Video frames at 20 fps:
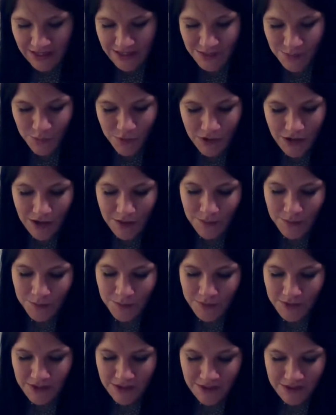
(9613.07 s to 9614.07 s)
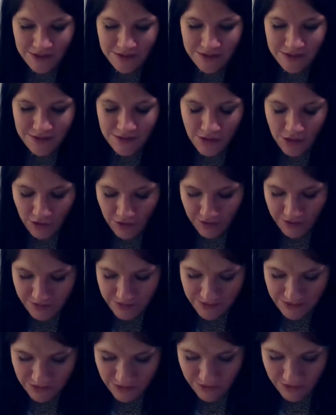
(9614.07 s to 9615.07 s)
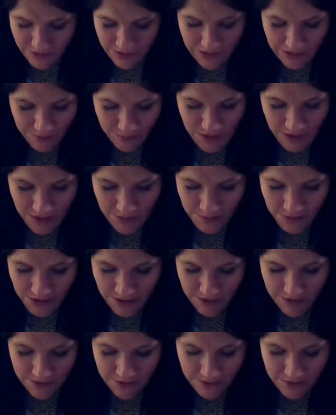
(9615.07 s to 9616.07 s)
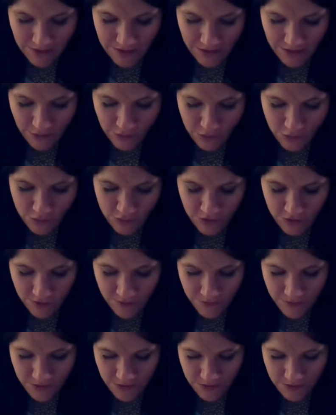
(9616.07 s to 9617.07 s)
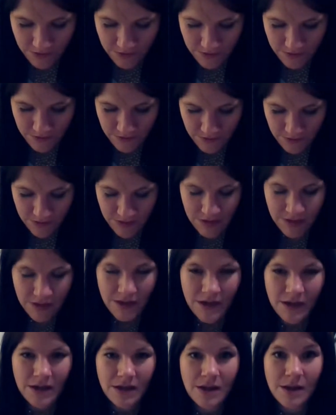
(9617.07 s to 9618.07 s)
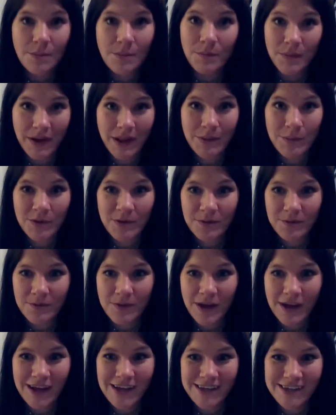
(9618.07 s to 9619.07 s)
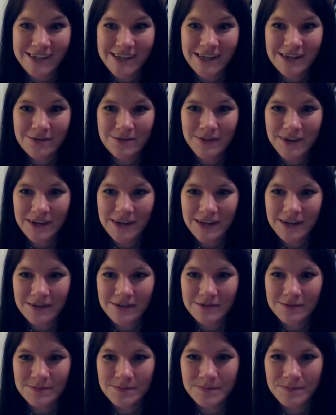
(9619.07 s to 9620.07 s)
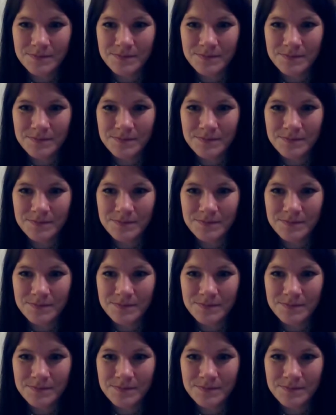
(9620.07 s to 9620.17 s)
It's probably all sterling, maybe, and then gold over but I'm a I intend to find out.